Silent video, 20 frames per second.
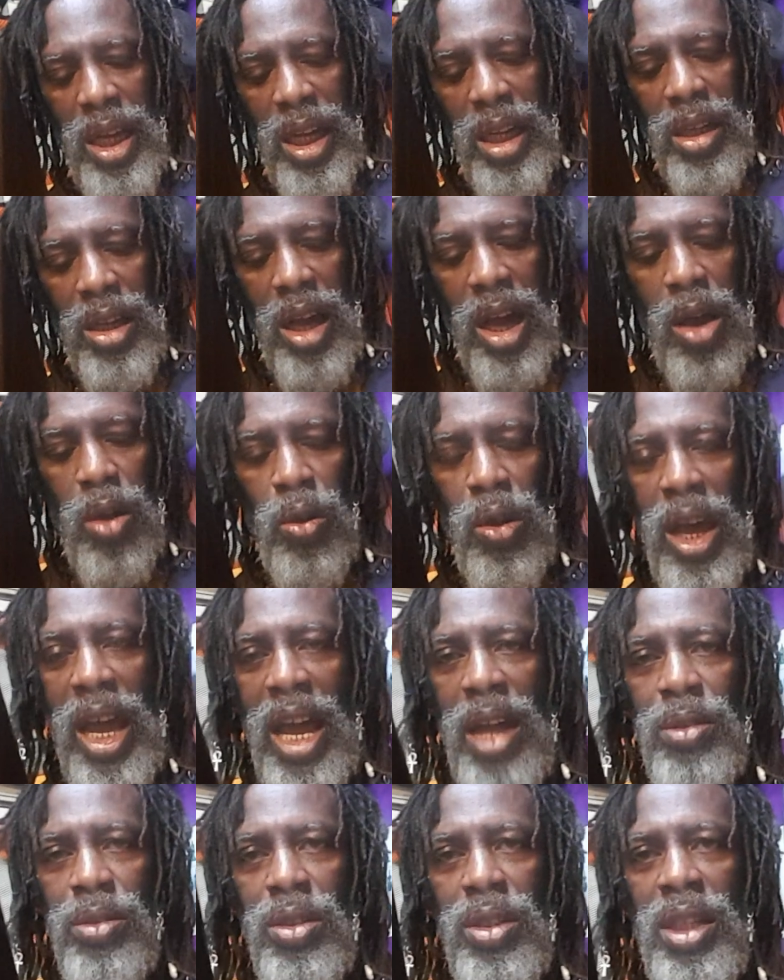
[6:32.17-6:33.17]
in the whole
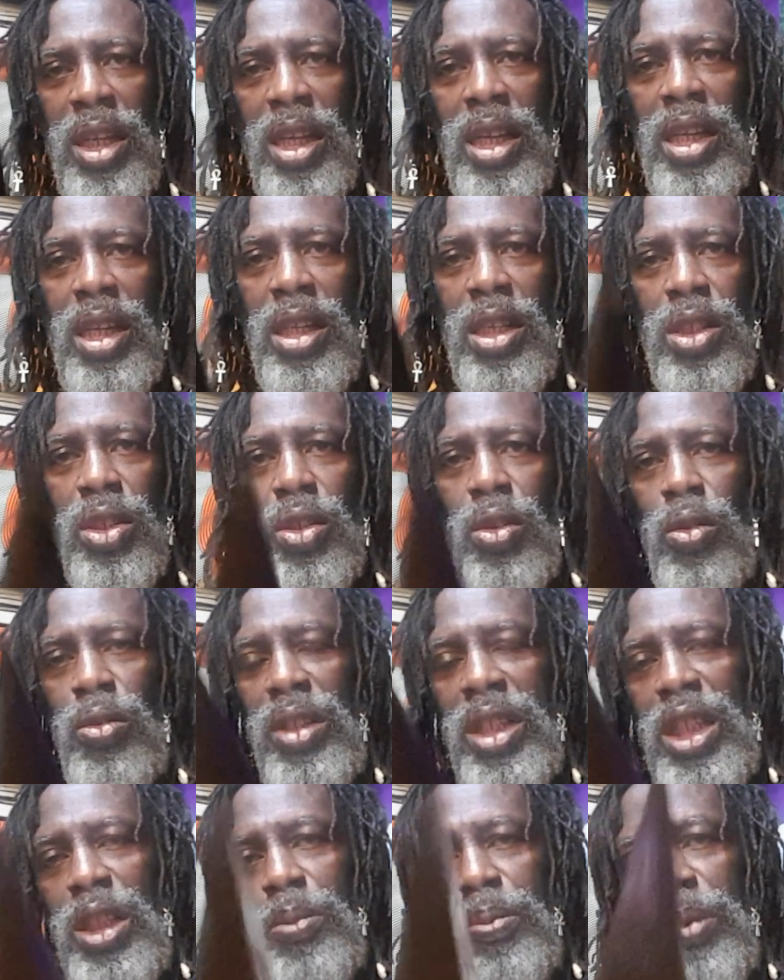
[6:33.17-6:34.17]
house. So
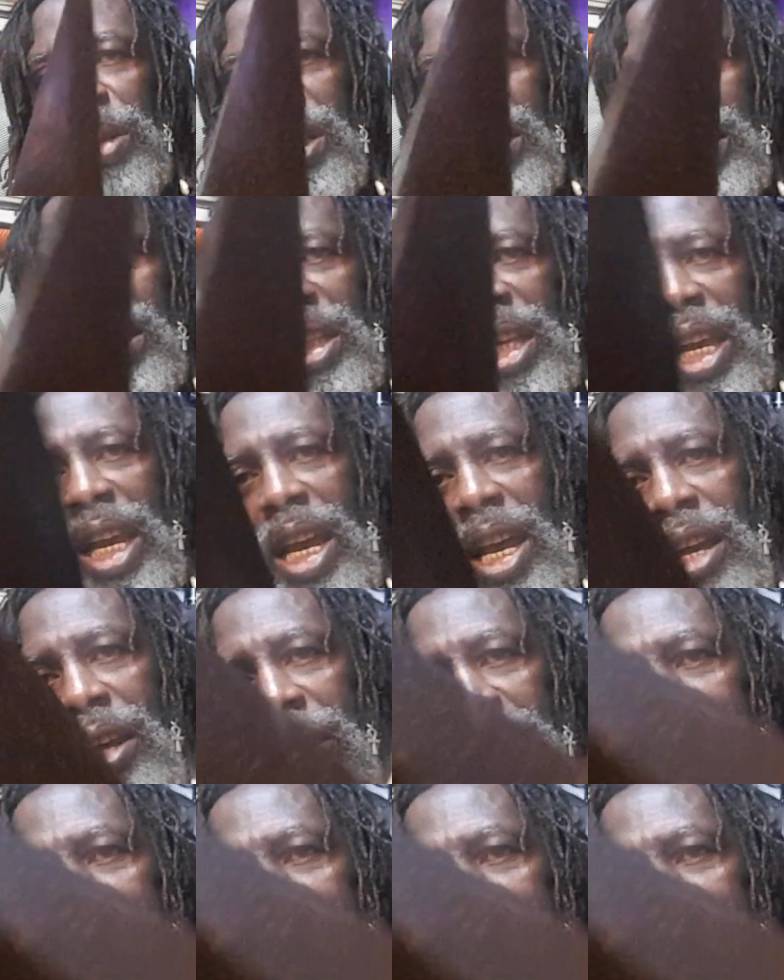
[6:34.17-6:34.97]
this piece there,